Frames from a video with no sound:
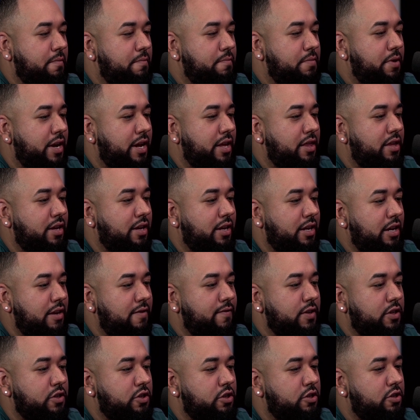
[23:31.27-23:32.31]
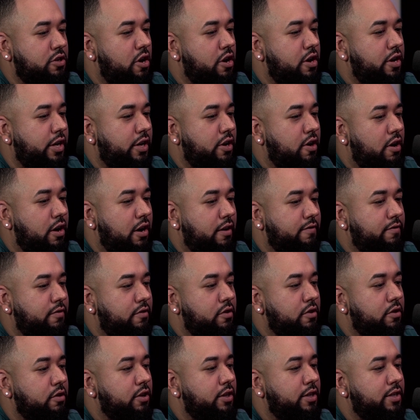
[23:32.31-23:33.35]
but I think even starting off
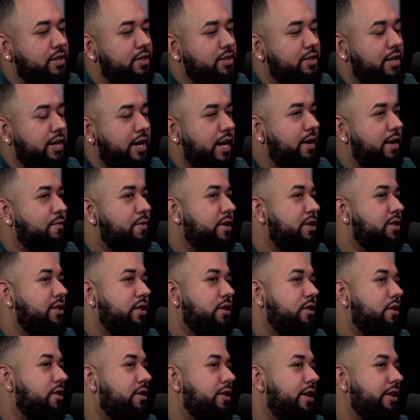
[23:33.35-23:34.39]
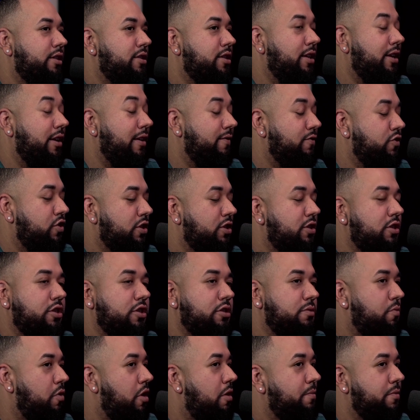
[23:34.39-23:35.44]
early to say, hey, what does it look like to give just a
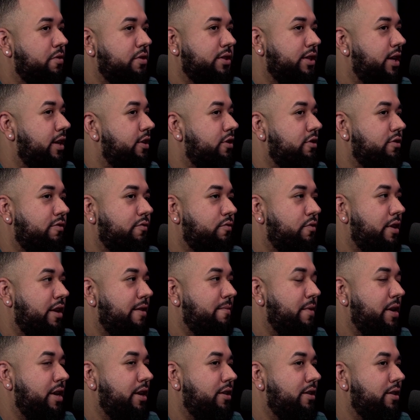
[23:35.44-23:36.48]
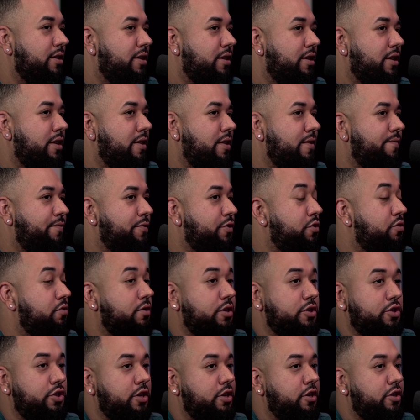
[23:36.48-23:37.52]
small percentage of what I make to
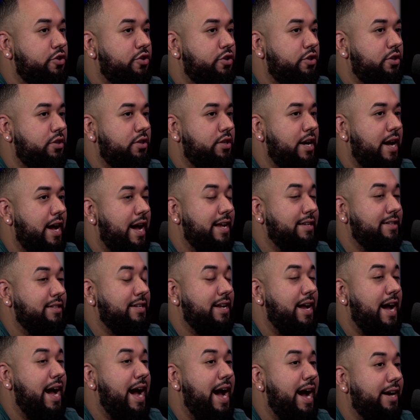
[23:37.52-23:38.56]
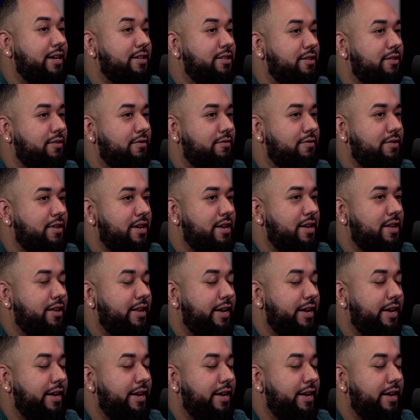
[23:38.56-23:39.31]
the church as an active,